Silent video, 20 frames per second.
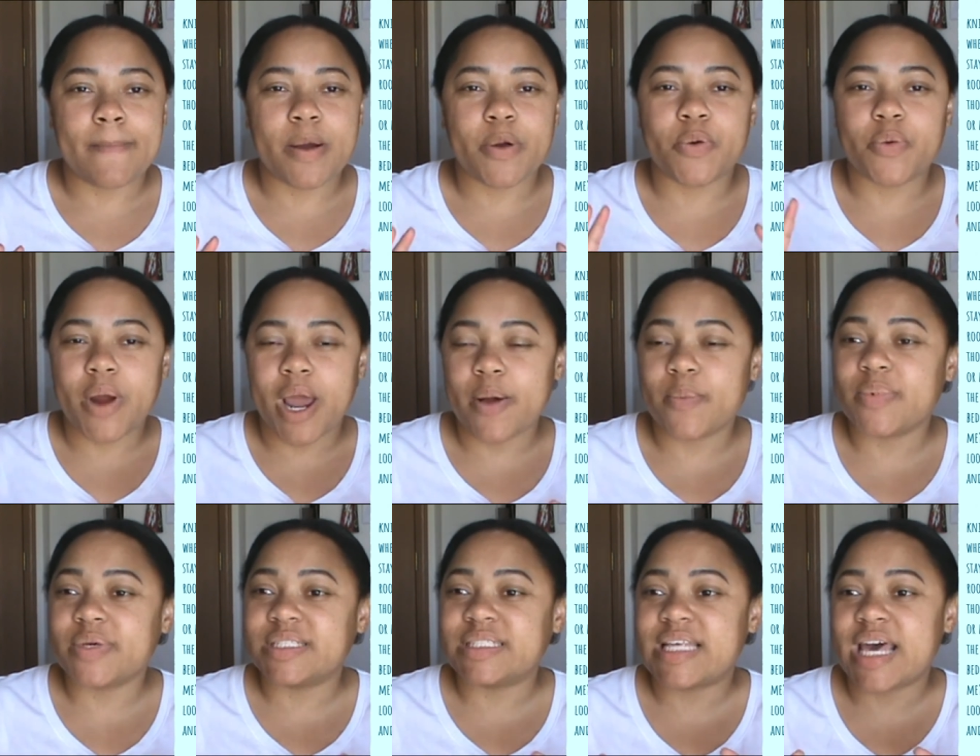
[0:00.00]
Grant
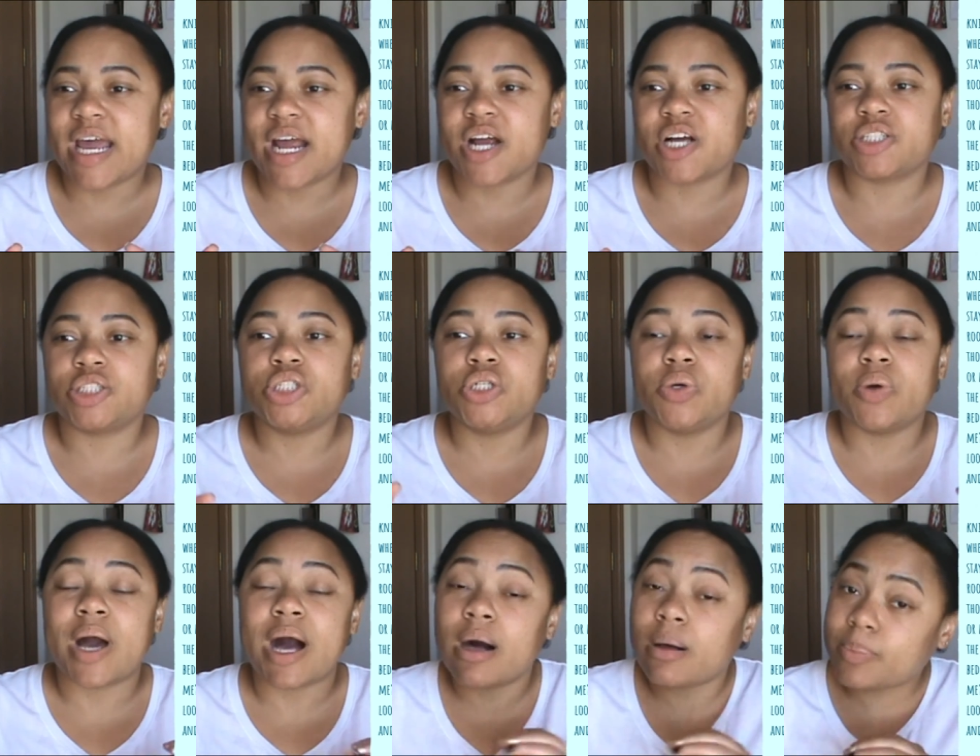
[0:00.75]
was there
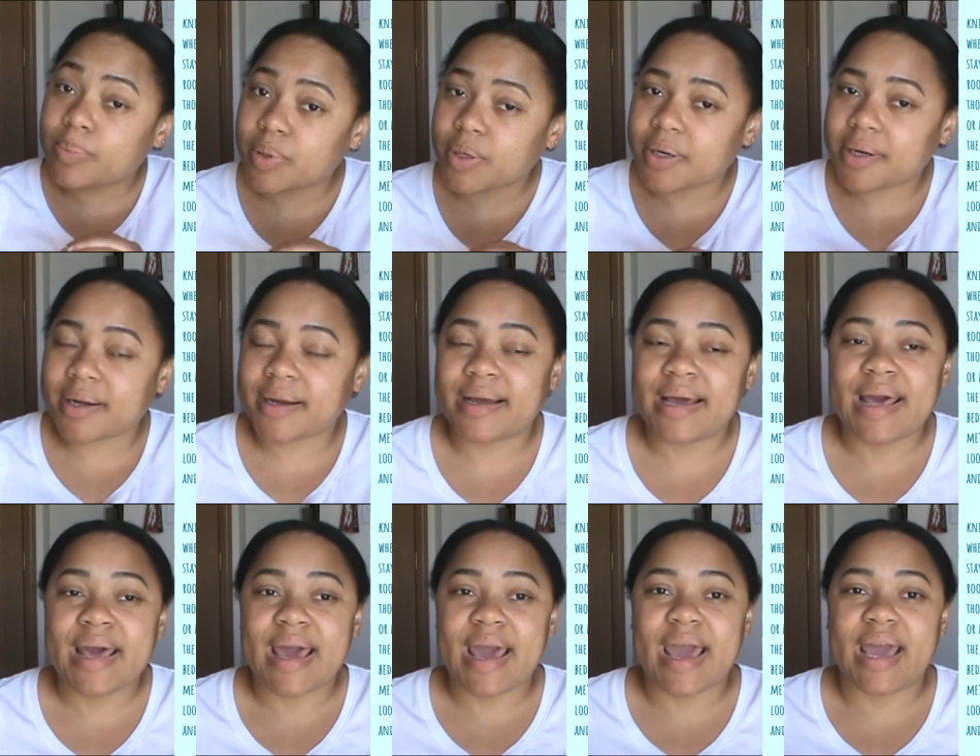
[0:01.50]
to help her
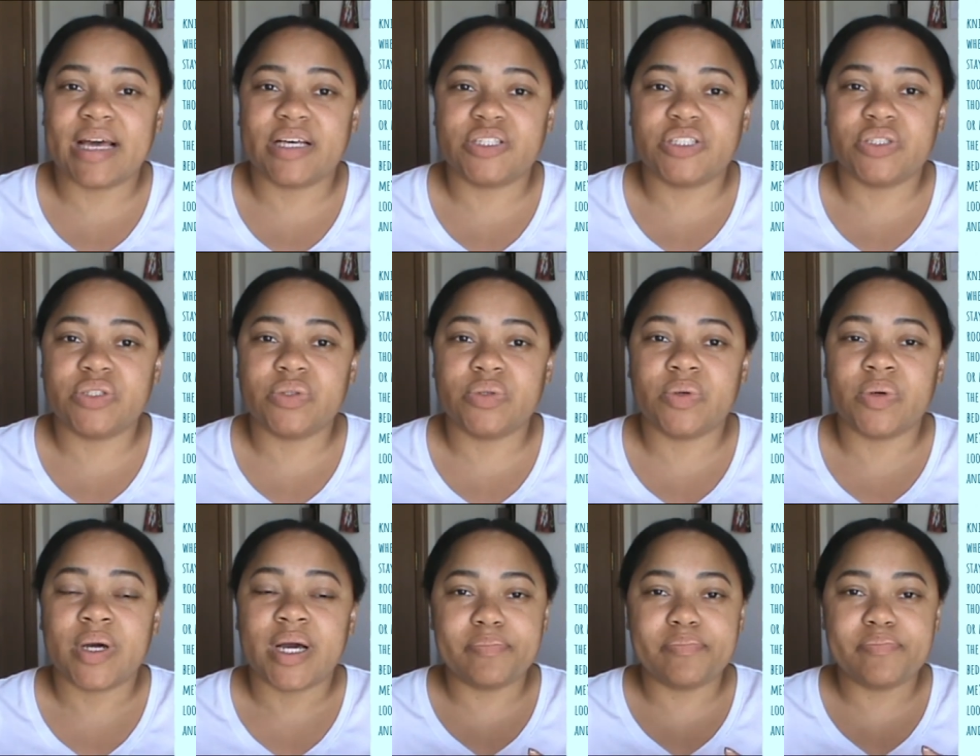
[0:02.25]
and to